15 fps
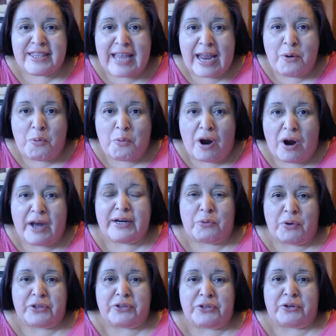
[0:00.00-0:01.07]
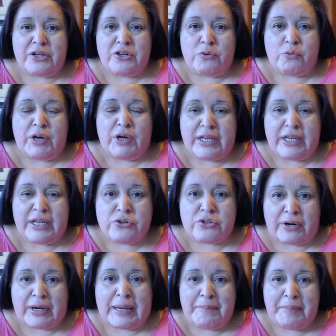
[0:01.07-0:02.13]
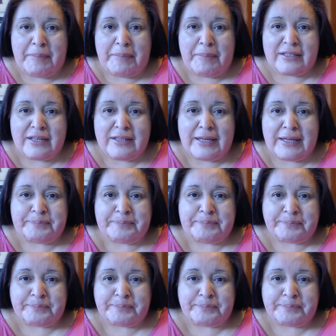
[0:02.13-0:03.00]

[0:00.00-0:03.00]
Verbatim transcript: they want and what their what issues are impacting them.